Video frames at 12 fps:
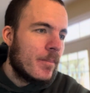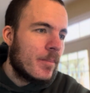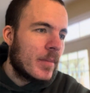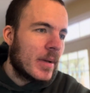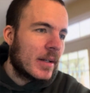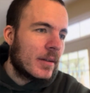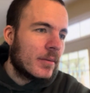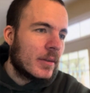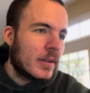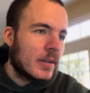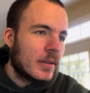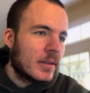Making a
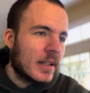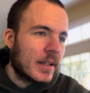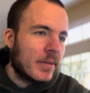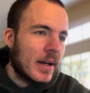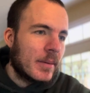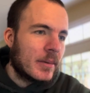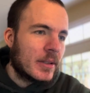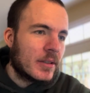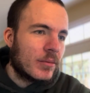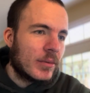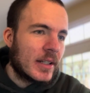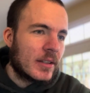video, it's 5 minutes a
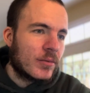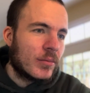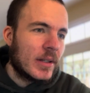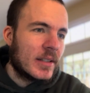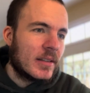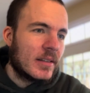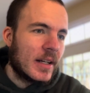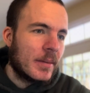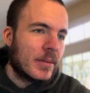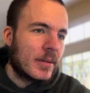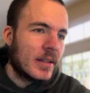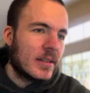week. It's a waste of time
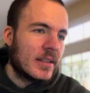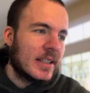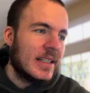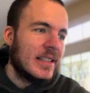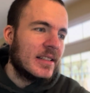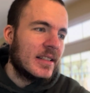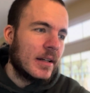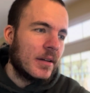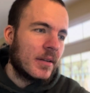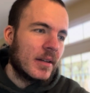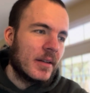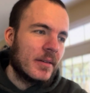because it is
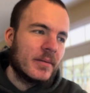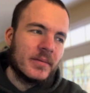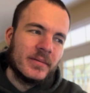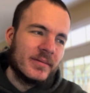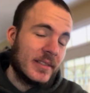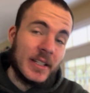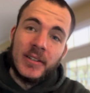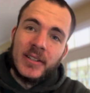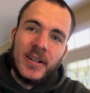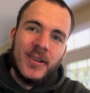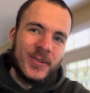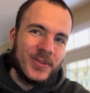healthy. There he
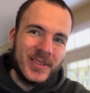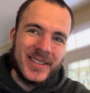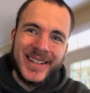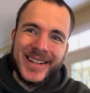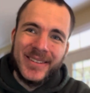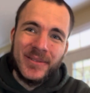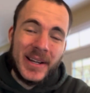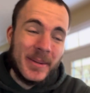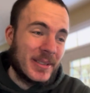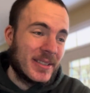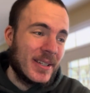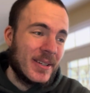goes with saying
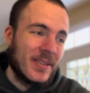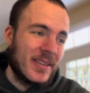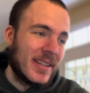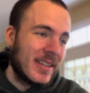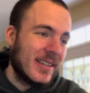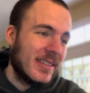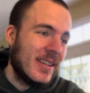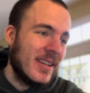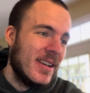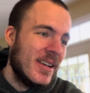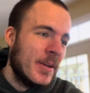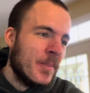fapping's healthy again.
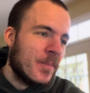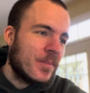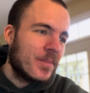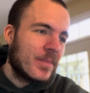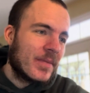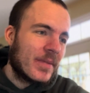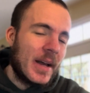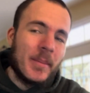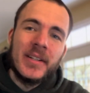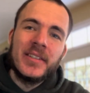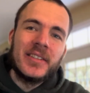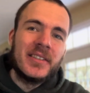I
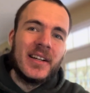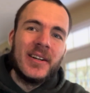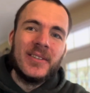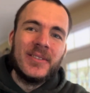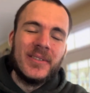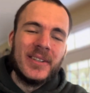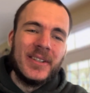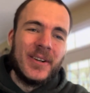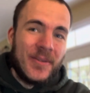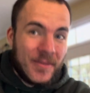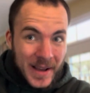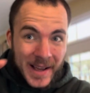might just tell this video,
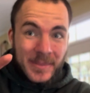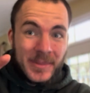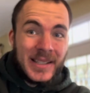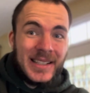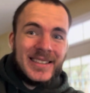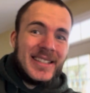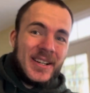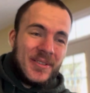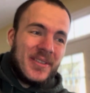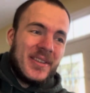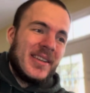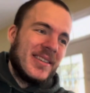fapping is
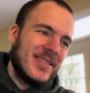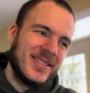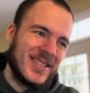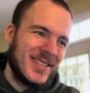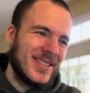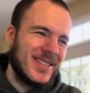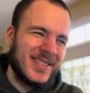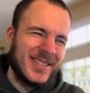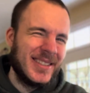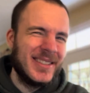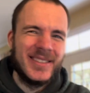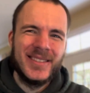healthy.
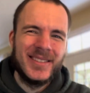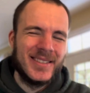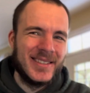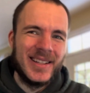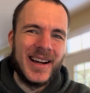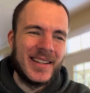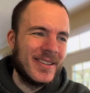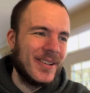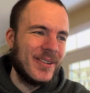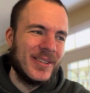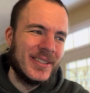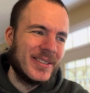It's not, though.
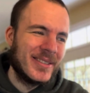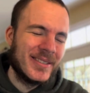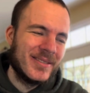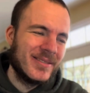It's